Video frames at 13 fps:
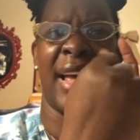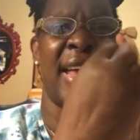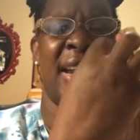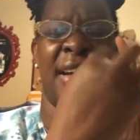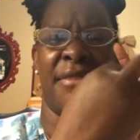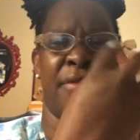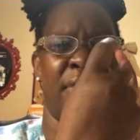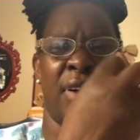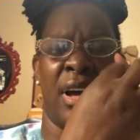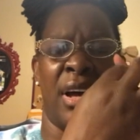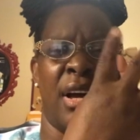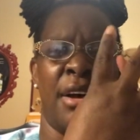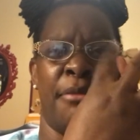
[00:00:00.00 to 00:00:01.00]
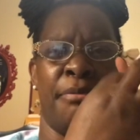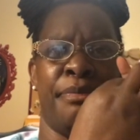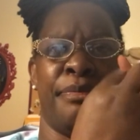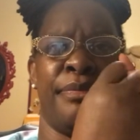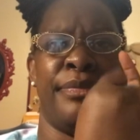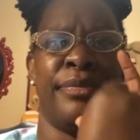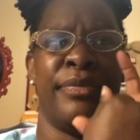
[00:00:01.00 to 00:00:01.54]
So it's the
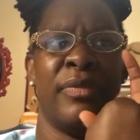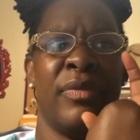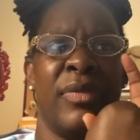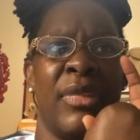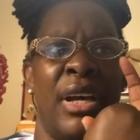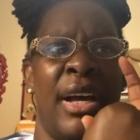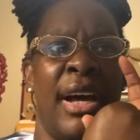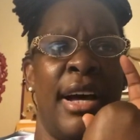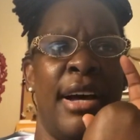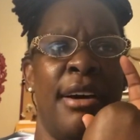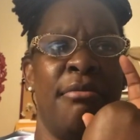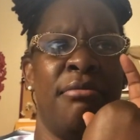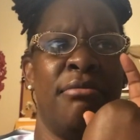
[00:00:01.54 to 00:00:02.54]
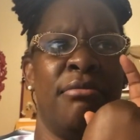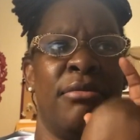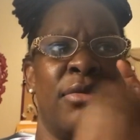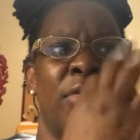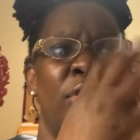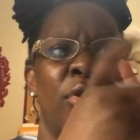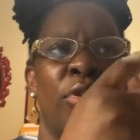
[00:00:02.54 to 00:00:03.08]
side that looks kind of
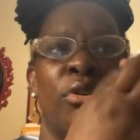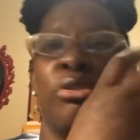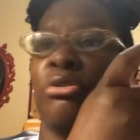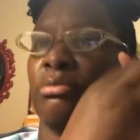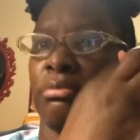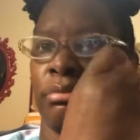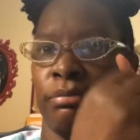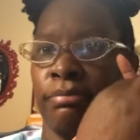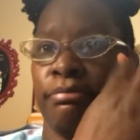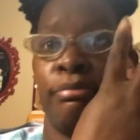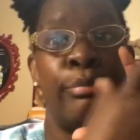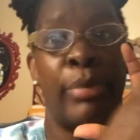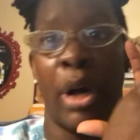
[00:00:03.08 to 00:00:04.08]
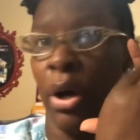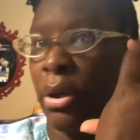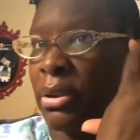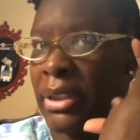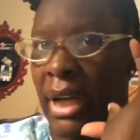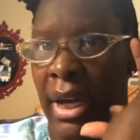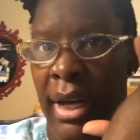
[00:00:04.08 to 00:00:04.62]
um,
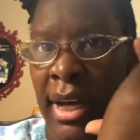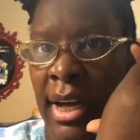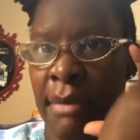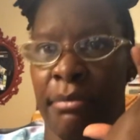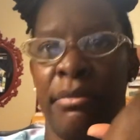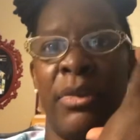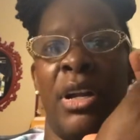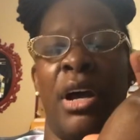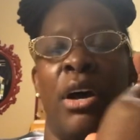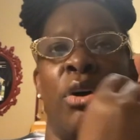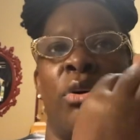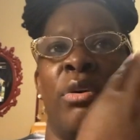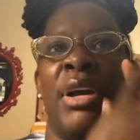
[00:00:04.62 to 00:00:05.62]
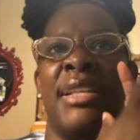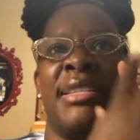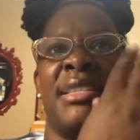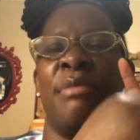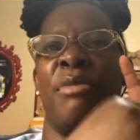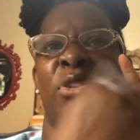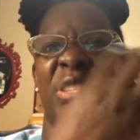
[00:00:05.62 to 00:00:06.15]
um,
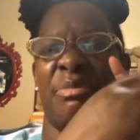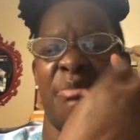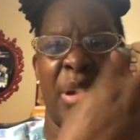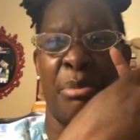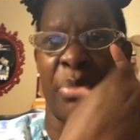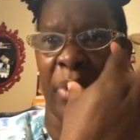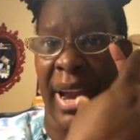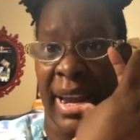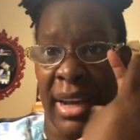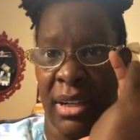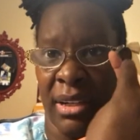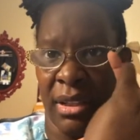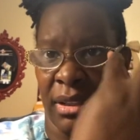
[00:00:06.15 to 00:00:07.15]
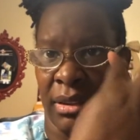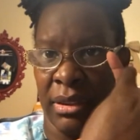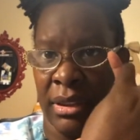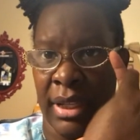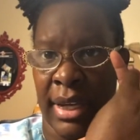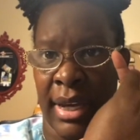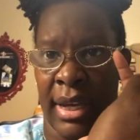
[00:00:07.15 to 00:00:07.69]
balled up. You
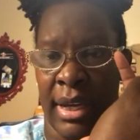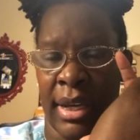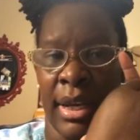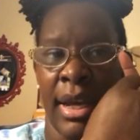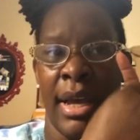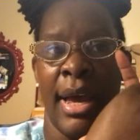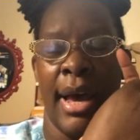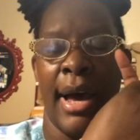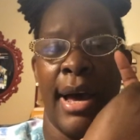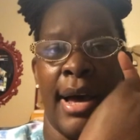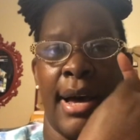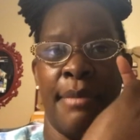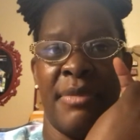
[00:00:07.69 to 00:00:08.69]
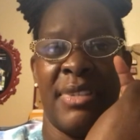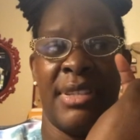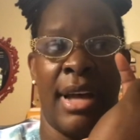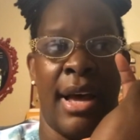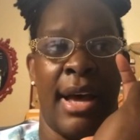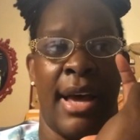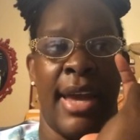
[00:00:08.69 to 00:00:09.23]
know, it's the most
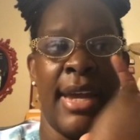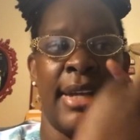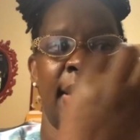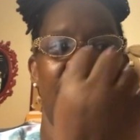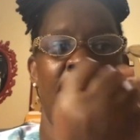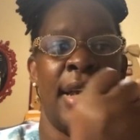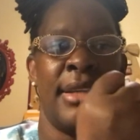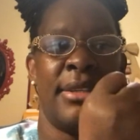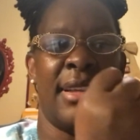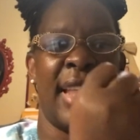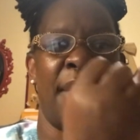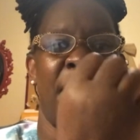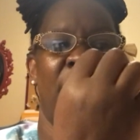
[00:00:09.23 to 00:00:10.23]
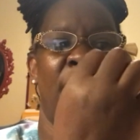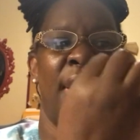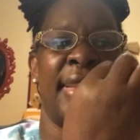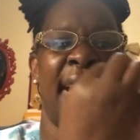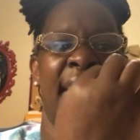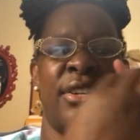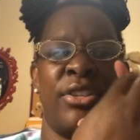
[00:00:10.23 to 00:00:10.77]
membraned looking
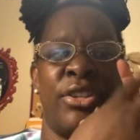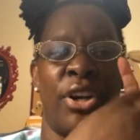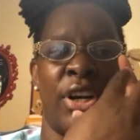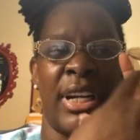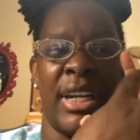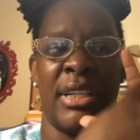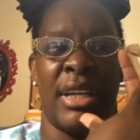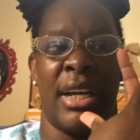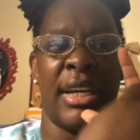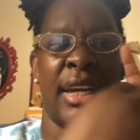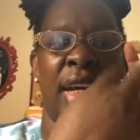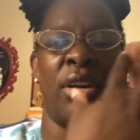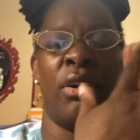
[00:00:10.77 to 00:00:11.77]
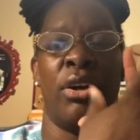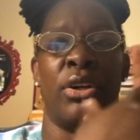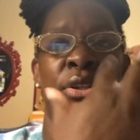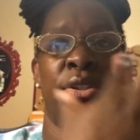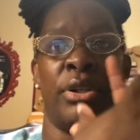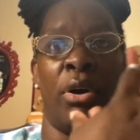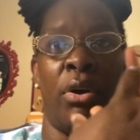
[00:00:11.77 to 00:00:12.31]
um, side. So
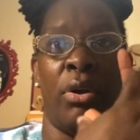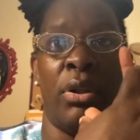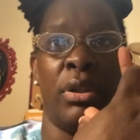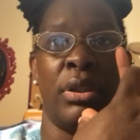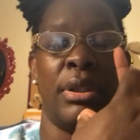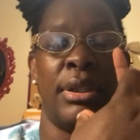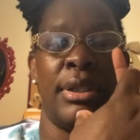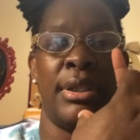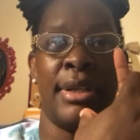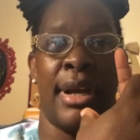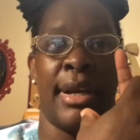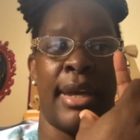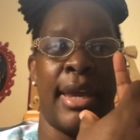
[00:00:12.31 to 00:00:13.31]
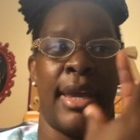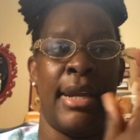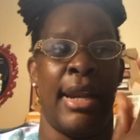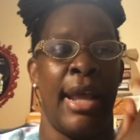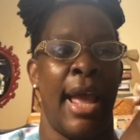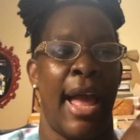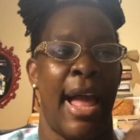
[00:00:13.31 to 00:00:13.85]
they would call that dirty
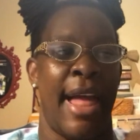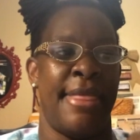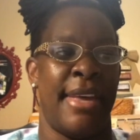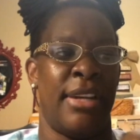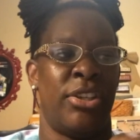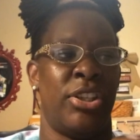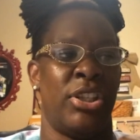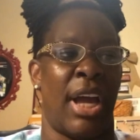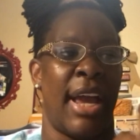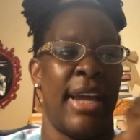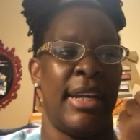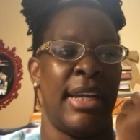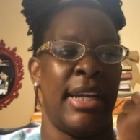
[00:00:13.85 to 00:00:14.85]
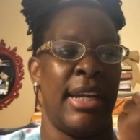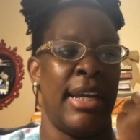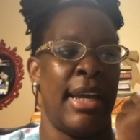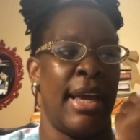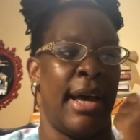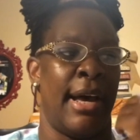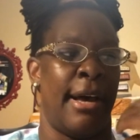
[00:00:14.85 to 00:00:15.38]
Duncan or dull
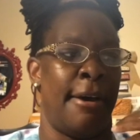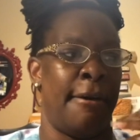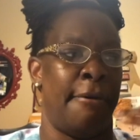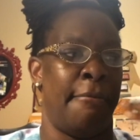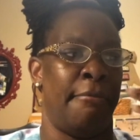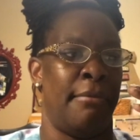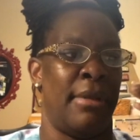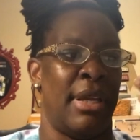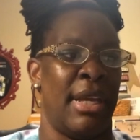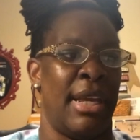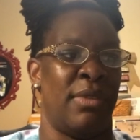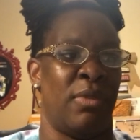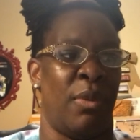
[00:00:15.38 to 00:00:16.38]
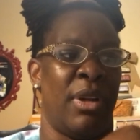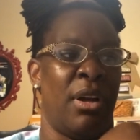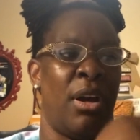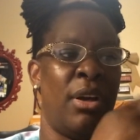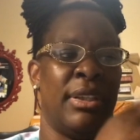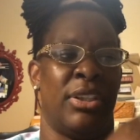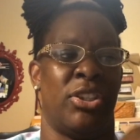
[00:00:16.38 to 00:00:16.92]
Duncan. And then
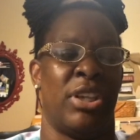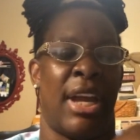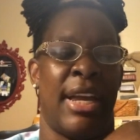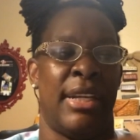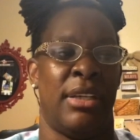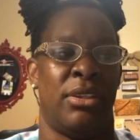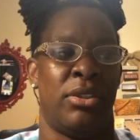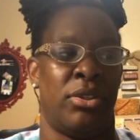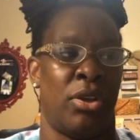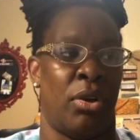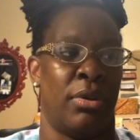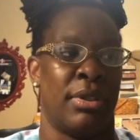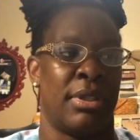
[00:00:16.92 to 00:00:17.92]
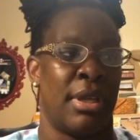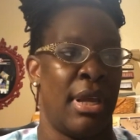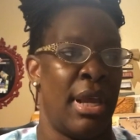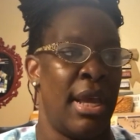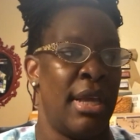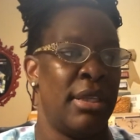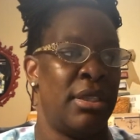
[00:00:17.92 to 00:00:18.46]
shiny um,
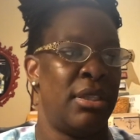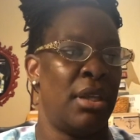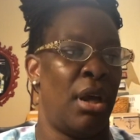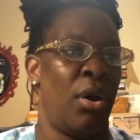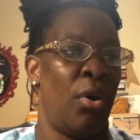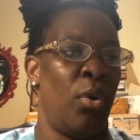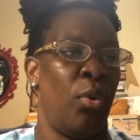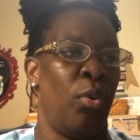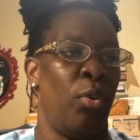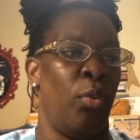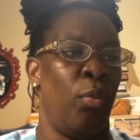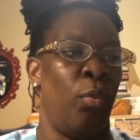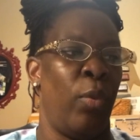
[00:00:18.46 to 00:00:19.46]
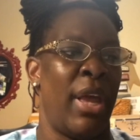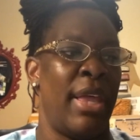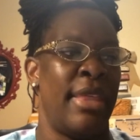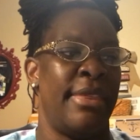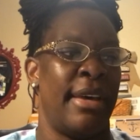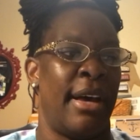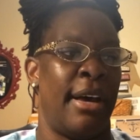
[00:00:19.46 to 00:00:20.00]
is what we call the shiny
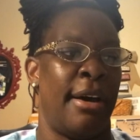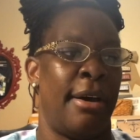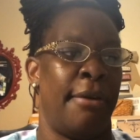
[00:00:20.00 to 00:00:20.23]
Schultz.